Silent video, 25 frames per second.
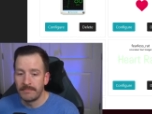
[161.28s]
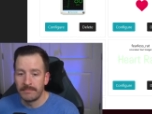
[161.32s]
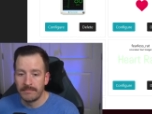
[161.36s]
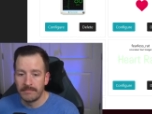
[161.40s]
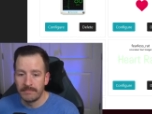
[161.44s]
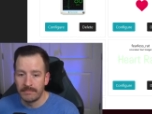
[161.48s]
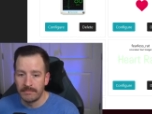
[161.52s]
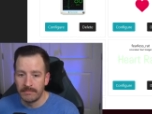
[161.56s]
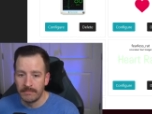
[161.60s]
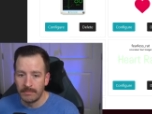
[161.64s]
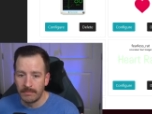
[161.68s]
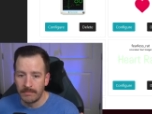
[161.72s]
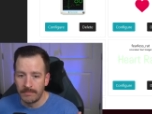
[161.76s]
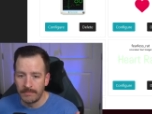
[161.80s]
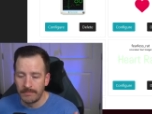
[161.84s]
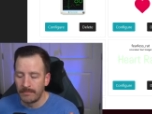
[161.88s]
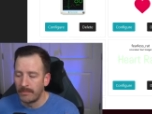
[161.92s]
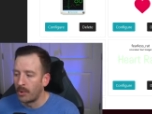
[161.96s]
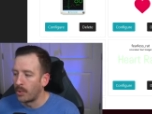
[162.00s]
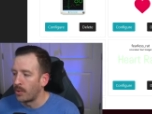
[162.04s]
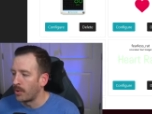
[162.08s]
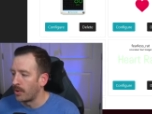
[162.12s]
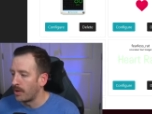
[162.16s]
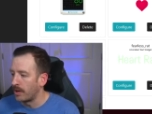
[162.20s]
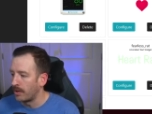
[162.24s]
m
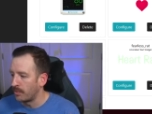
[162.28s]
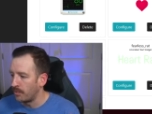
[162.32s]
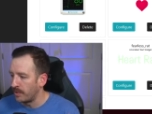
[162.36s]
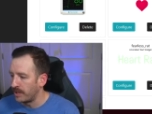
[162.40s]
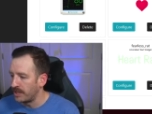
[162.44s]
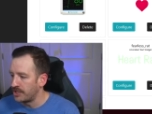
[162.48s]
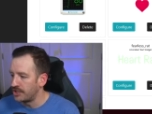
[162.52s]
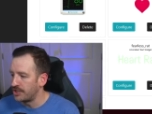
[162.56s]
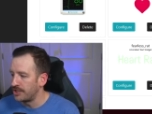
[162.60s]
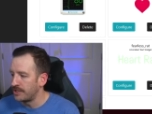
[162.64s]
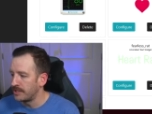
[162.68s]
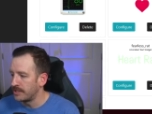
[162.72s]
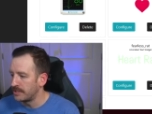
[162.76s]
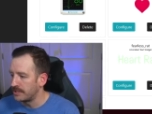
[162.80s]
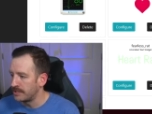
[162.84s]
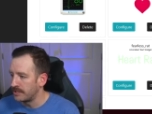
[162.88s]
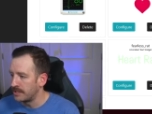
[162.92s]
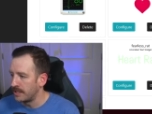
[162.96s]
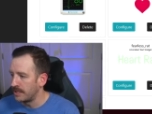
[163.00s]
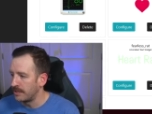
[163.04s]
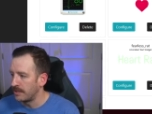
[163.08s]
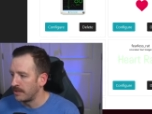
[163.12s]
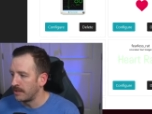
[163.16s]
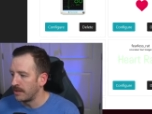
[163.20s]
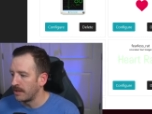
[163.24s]
more widgets
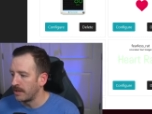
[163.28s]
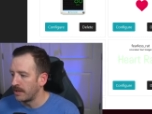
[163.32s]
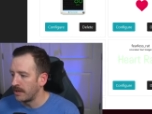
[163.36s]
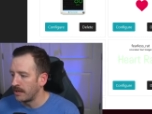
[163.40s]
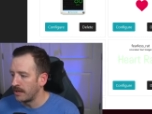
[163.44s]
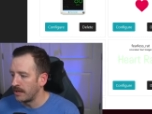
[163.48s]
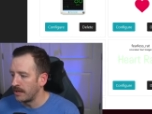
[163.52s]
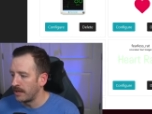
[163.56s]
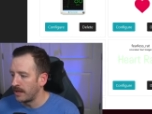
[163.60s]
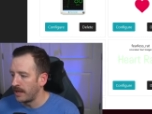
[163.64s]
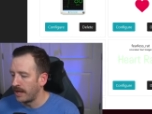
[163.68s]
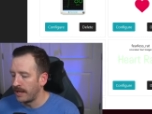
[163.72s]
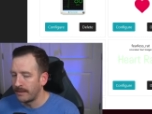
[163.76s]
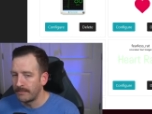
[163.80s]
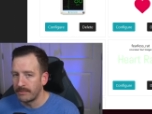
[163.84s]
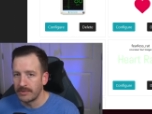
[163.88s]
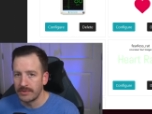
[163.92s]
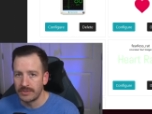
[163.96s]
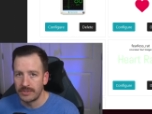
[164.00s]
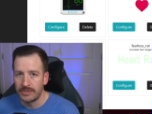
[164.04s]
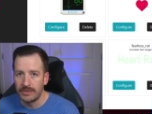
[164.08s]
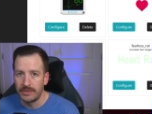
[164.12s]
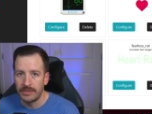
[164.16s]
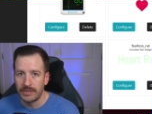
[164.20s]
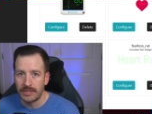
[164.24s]
and, and enables
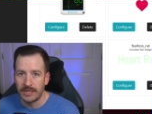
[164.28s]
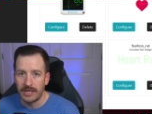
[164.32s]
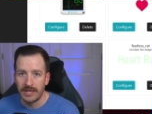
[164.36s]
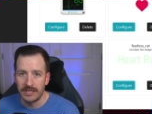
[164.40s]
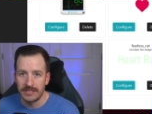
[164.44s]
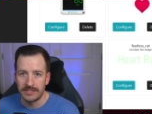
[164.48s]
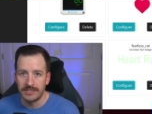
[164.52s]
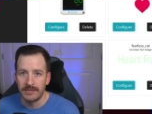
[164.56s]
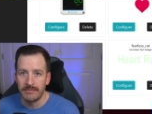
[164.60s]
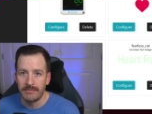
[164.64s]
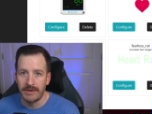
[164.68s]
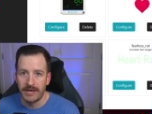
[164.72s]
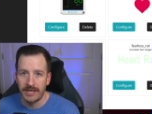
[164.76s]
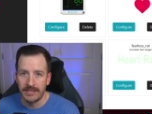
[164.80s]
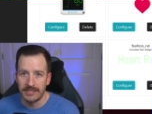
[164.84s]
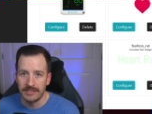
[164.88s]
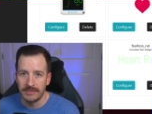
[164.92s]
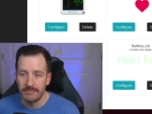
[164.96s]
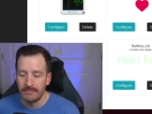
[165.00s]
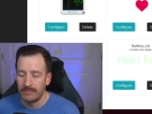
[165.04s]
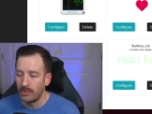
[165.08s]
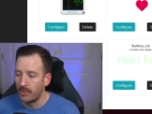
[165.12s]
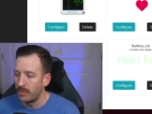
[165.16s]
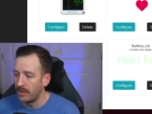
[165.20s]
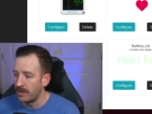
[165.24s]
you to customize them
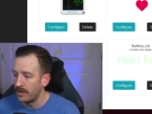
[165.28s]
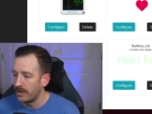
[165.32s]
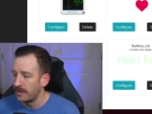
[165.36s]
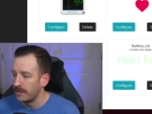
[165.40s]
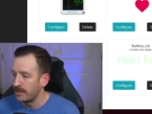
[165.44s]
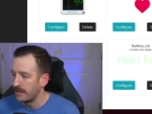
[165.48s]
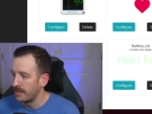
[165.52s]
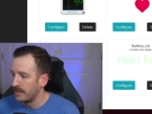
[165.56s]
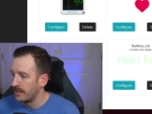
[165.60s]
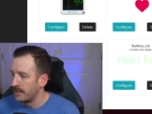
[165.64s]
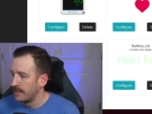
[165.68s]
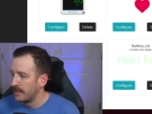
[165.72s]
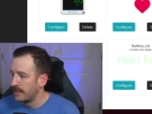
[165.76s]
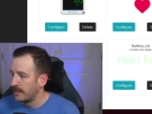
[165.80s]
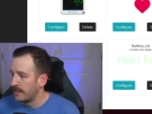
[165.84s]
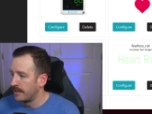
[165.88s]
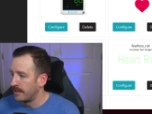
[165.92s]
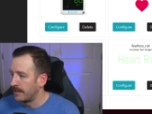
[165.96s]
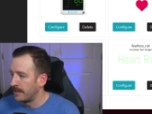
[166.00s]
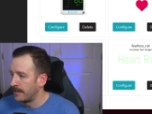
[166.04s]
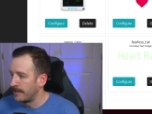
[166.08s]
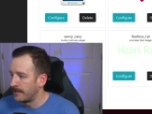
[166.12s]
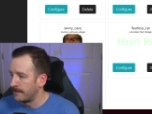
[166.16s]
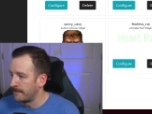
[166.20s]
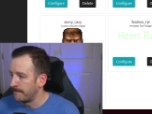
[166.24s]
more.
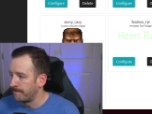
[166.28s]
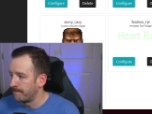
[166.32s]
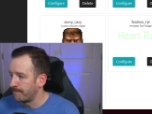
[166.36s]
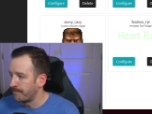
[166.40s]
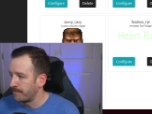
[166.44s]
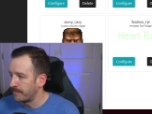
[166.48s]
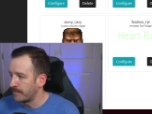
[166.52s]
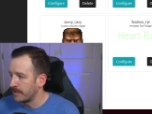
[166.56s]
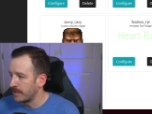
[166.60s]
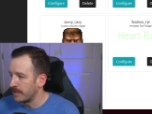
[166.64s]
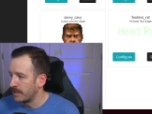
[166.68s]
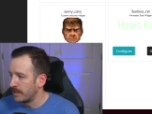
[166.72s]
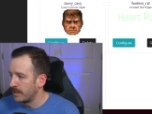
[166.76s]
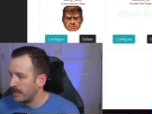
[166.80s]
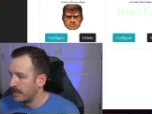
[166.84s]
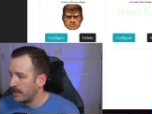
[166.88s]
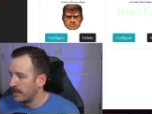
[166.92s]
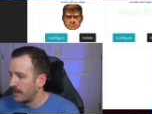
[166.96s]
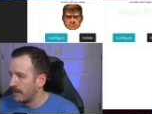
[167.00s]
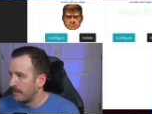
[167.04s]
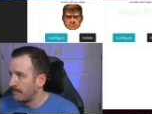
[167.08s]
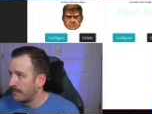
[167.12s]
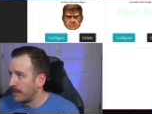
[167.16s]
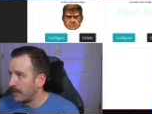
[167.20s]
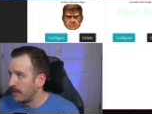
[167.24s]
Um,
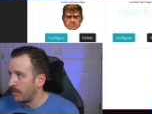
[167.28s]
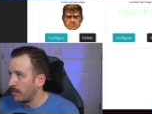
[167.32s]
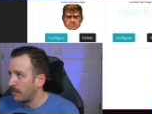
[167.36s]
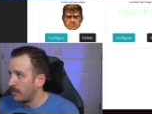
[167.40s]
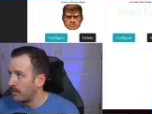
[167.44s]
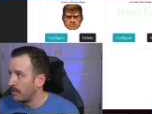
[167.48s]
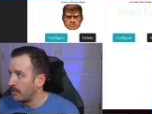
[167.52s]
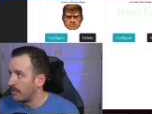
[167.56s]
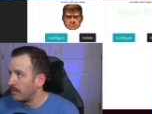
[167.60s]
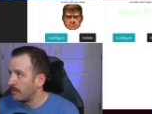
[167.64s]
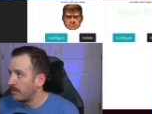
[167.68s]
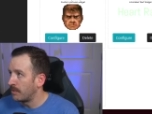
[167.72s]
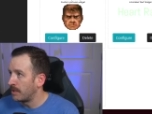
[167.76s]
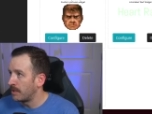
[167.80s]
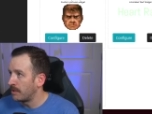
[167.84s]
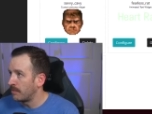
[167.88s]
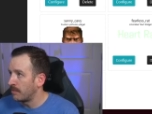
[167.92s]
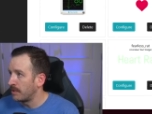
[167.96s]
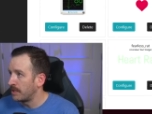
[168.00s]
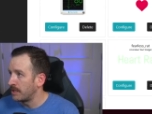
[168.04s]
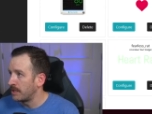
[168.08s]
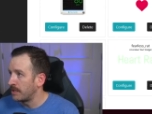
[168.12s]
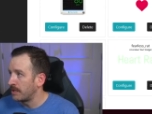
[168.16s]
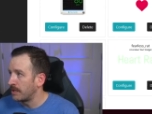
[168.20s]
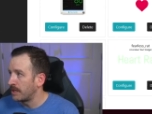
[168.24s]
but what,
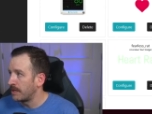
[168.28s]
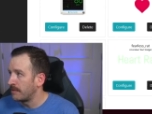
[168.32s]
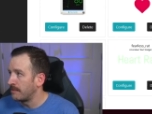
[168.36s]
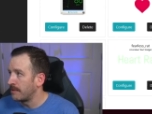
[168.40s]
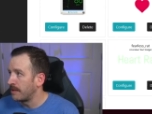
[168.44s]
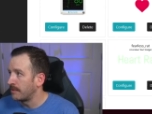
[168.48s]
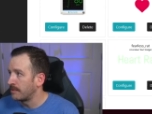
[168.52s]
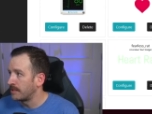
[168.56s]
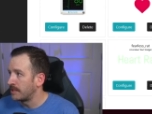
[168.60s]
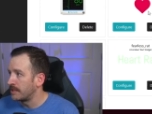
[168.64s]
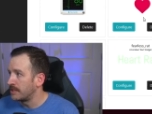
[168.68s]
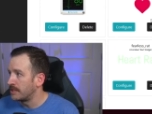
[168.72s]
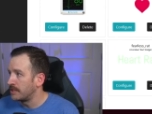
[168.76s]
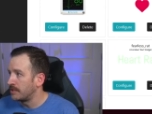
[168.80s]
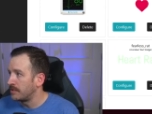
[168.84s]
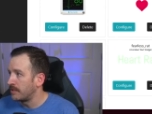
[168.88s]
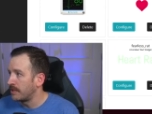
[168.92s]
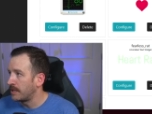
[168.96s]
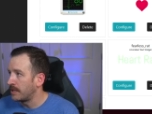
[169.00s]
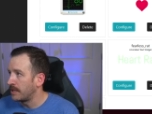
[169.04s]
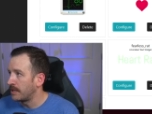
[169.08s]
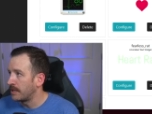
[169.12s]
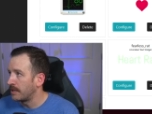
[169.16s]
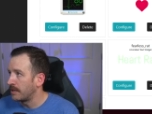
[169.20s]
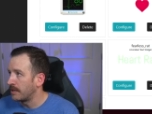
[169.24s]
what you're gonna be able to do
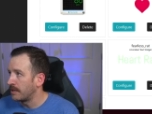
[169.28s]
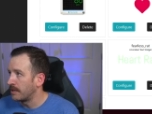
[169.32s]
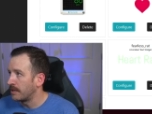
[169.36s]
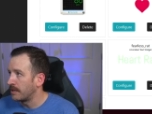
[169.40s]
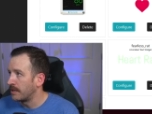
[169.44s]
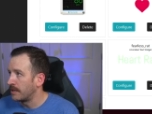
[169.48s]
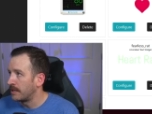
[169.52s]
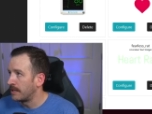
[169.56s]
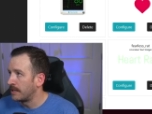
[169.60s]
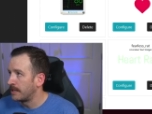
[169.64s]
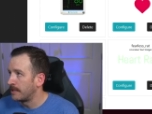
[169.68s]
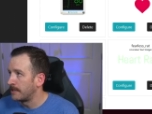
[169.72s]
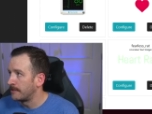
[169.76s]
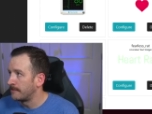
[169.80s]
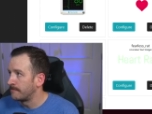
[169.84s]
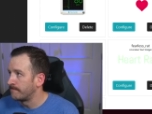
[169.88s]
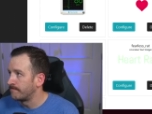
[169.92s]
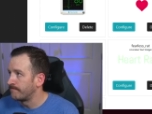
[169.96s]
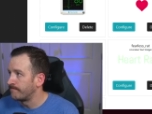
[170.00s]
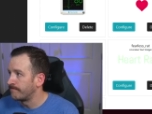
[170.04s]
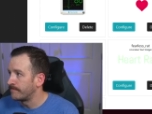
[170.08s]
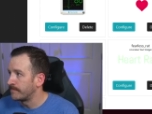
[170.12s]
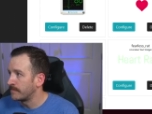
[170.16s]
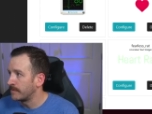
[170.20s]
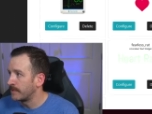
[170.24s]
here
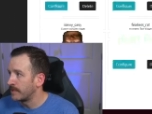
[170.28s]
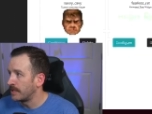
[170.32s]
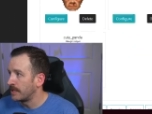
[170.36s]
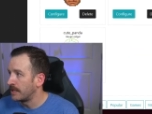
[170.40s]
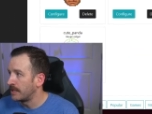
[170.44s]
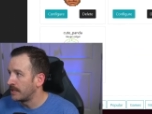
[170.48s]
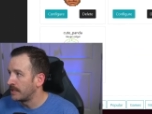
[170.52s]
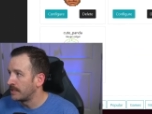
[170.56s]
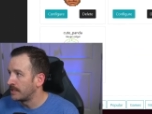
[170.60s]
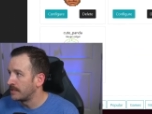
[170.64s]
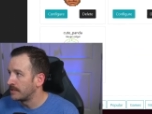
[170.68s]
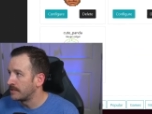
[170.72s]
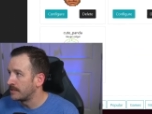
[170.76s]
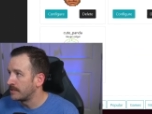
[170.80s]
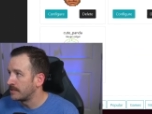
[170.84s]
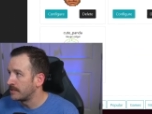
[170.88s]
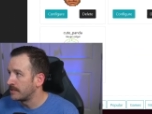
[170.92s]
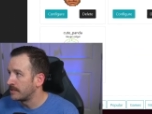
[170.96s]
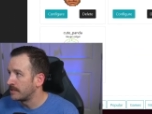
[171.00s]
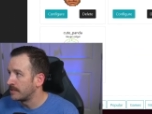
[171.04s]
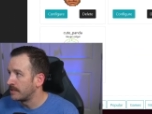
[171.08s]
um, is